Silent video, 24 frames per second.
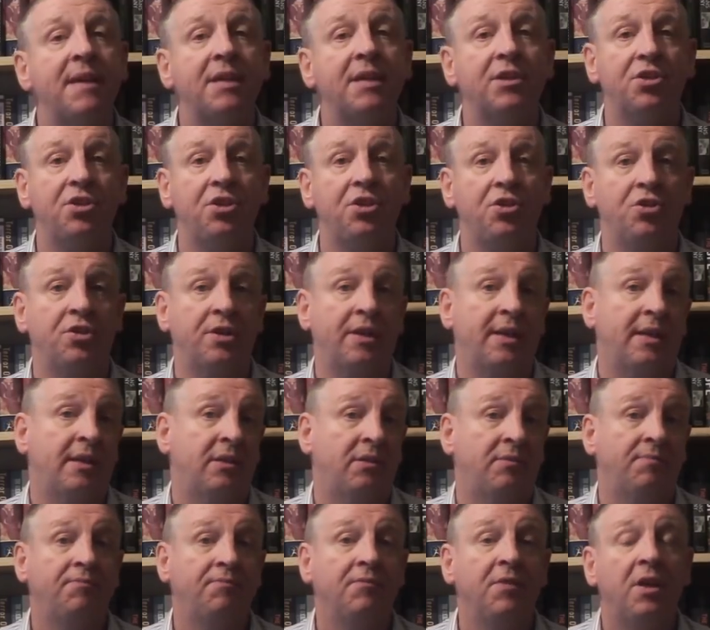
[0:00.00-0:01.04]
message and
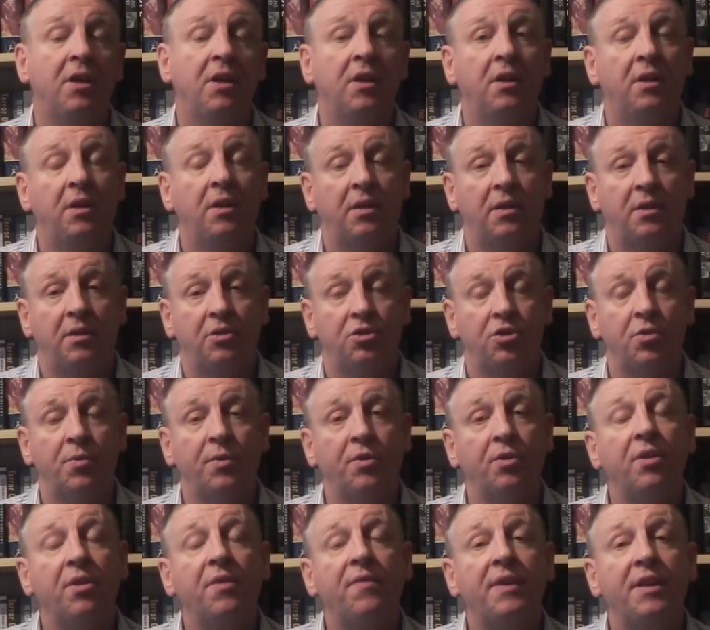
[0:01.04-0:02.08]
I'll do
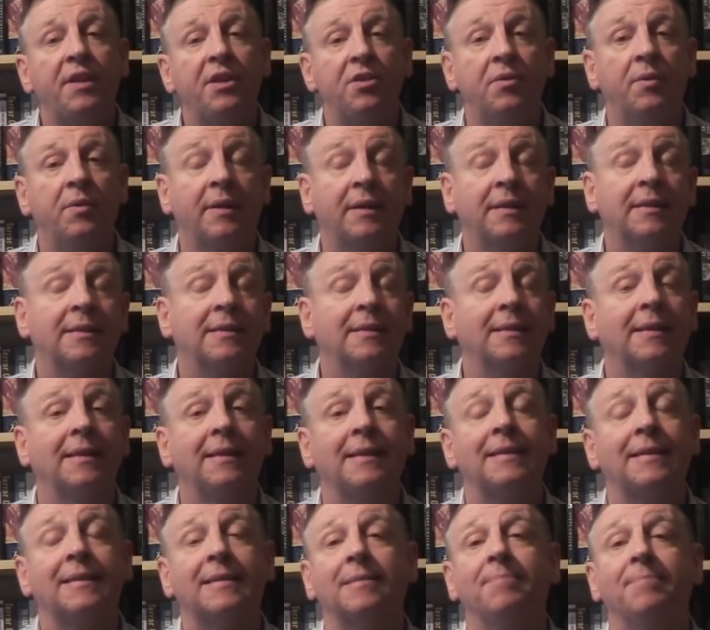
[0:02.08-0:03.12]
another video and I'll say,
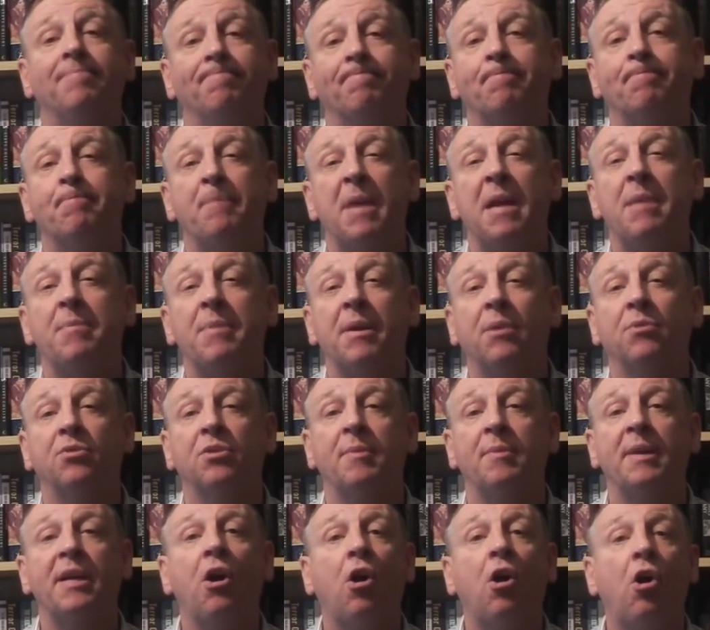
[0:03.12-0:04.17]
listen, maybe I was
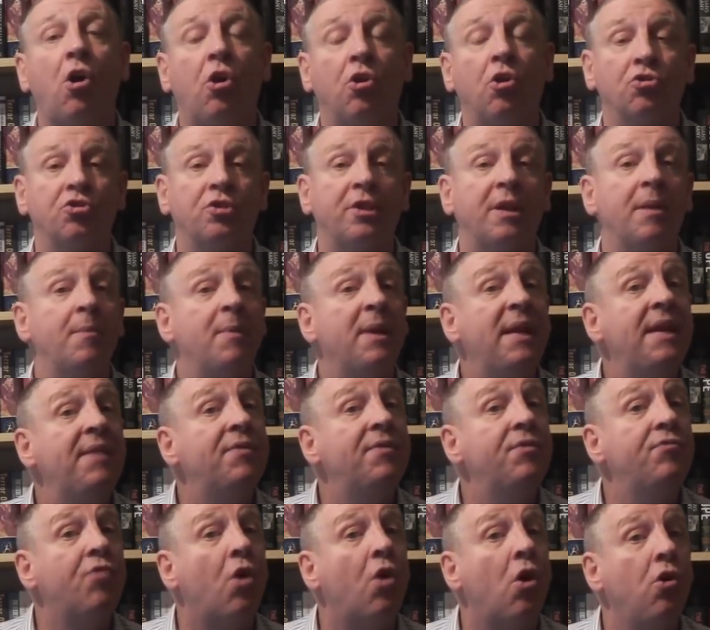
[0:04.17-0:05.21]
a bit harsh there,
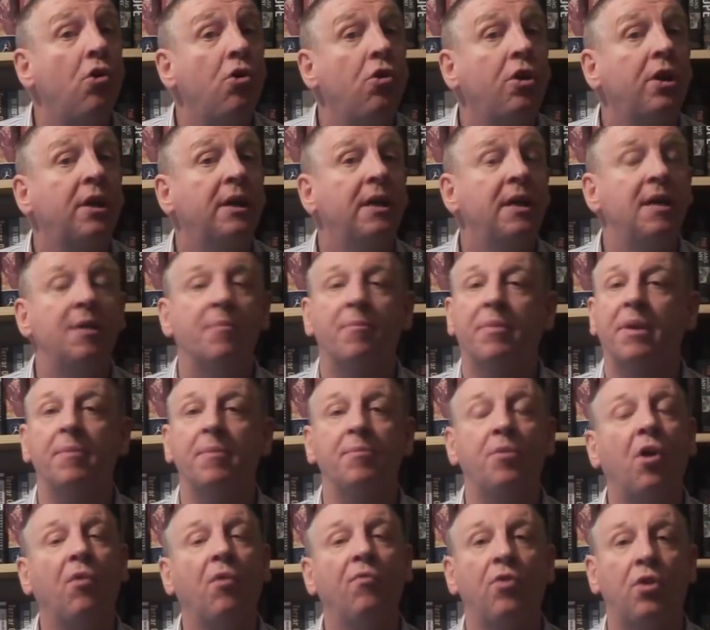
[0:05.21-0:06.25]
even wrong, but
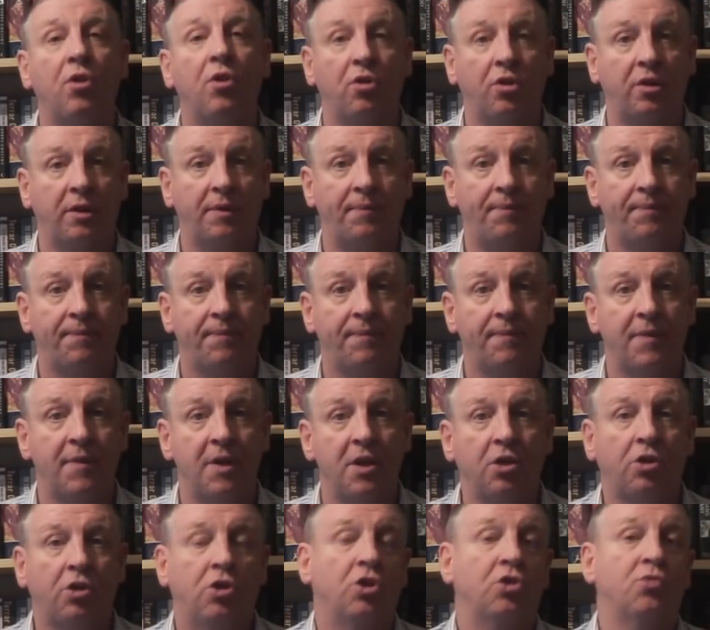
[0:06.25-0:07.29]
I'm not wrong.
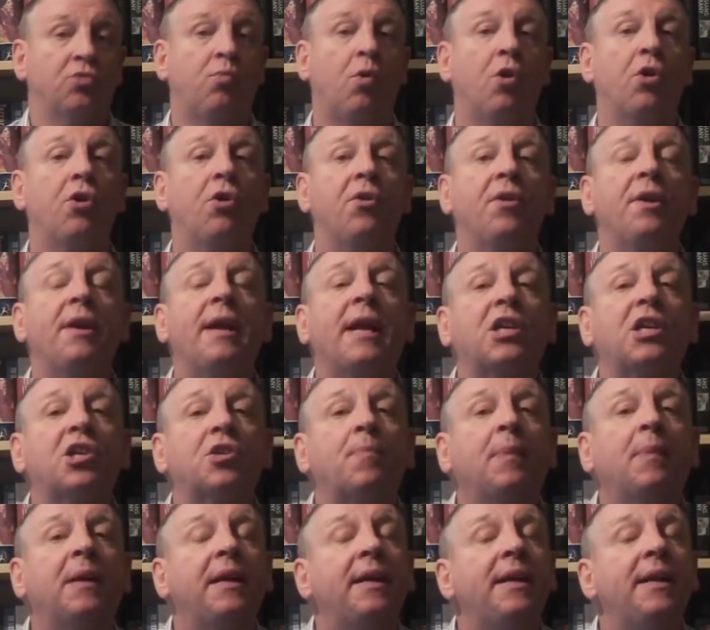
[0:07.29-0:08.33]
Because what other
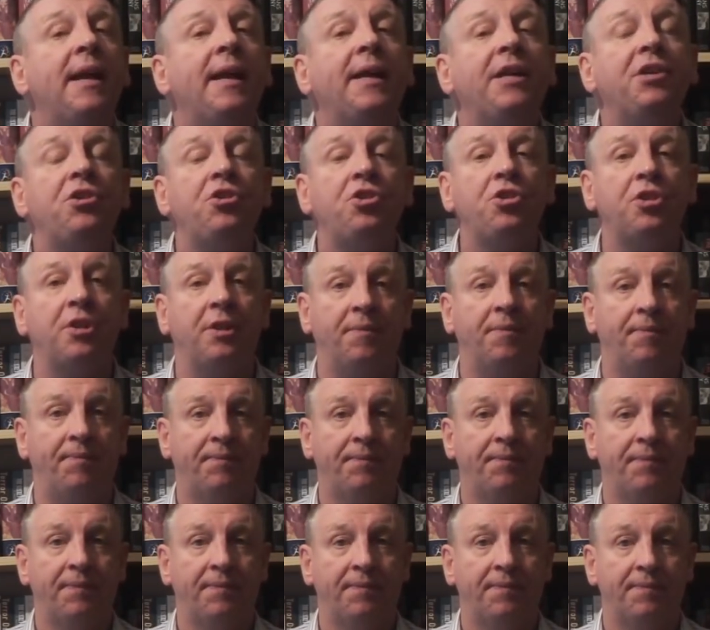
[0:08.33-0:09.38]
explanation
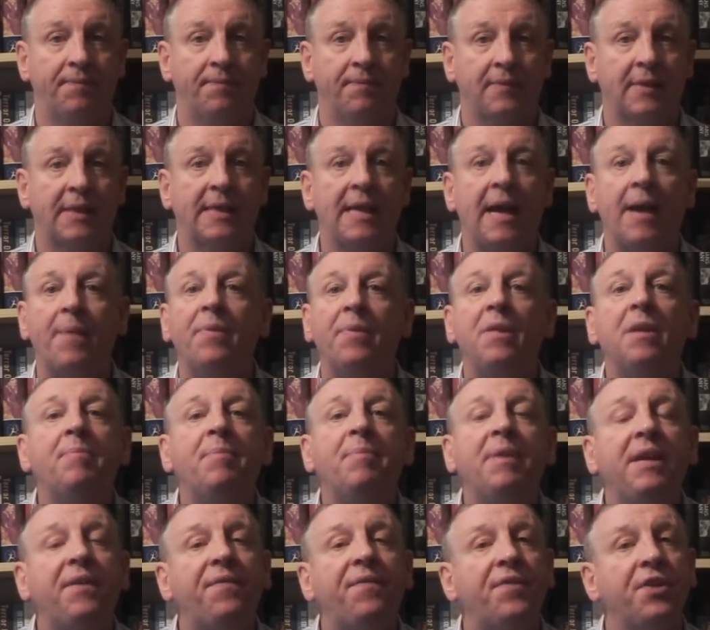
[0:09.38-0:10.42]
can there
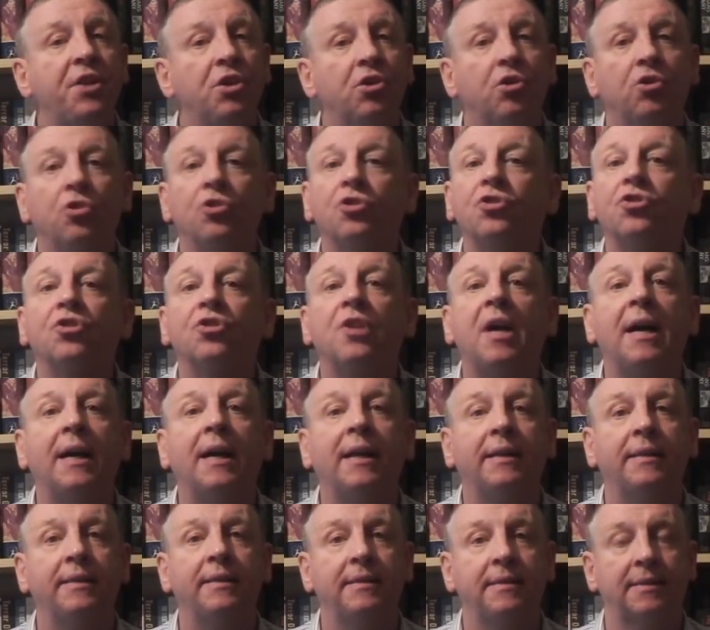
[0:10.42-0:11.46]
be for your
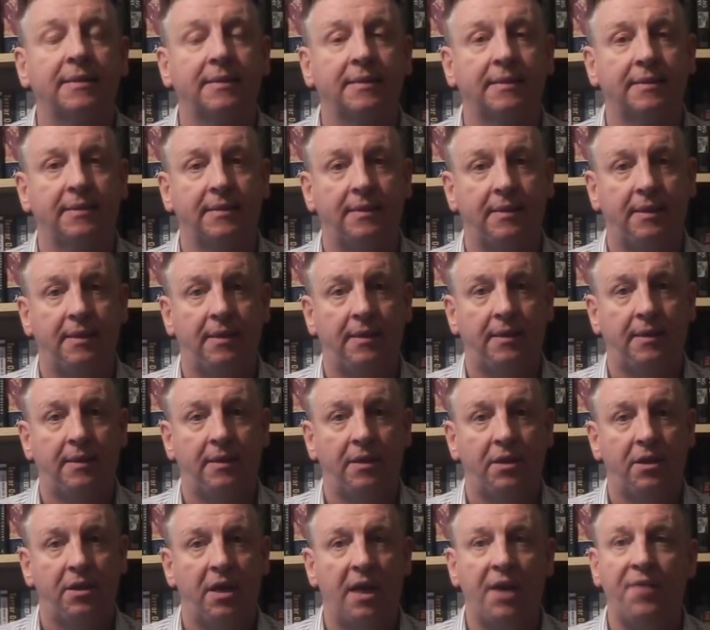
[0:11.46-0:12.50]
silence?
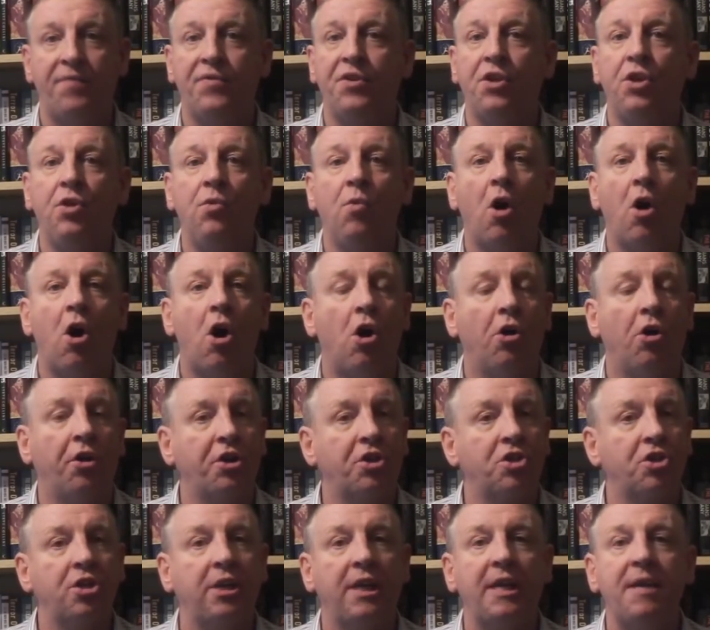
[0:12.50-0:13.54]
If you
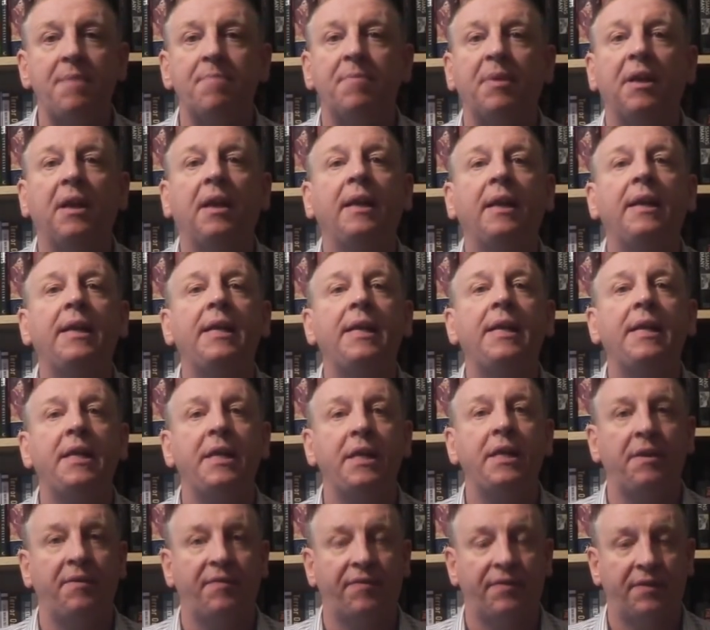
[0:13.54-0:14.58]
honestly
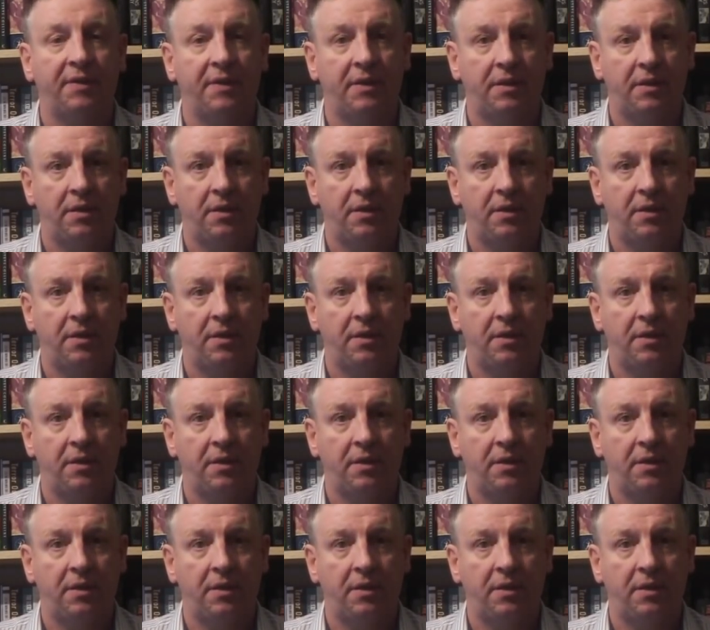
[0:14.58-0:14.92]
believe